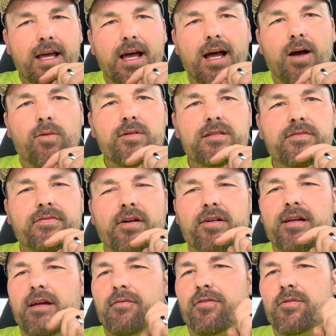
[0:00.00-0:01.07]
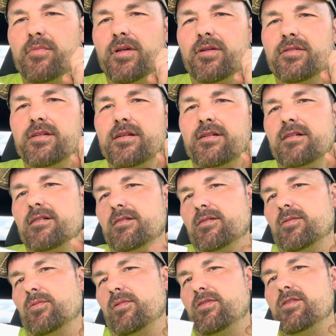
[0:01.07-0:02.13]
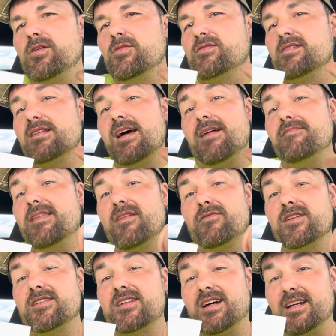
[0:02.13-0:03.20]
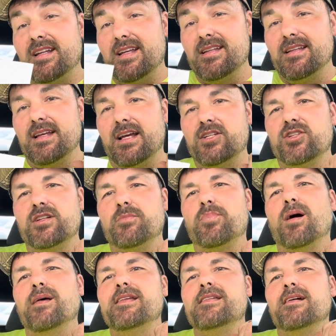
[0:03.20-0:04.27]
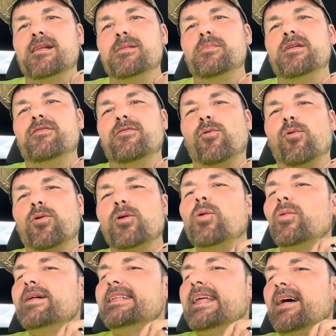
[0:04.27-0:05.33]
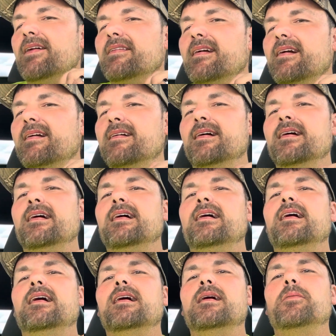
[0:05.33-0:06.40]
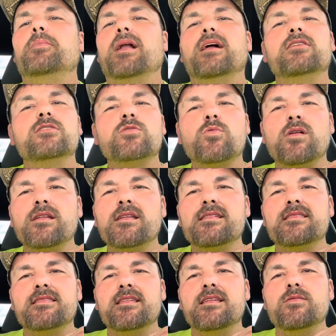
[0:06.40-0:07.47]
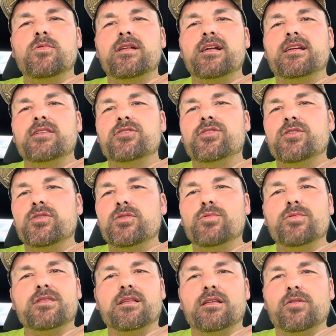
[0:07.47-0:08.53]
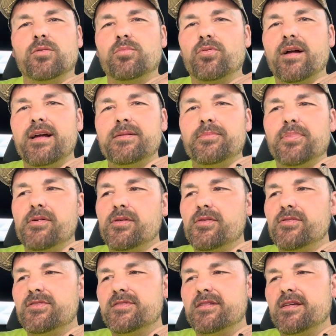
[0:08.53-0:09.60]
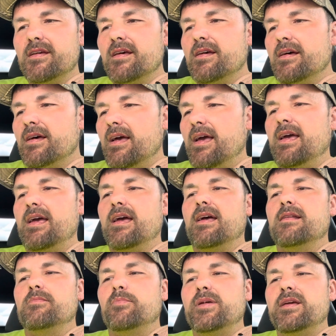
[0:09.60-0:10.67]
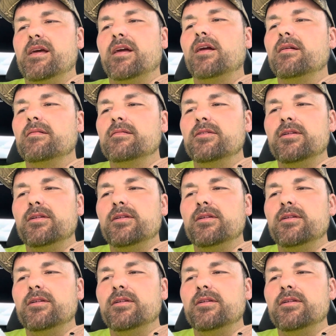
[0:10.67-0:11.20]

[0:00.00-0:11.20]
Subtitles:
I was very unfamiliar with using it. I've never done it. I should have probably done it before going down there. But I just wanted to see what it could do with a little brake boost and being,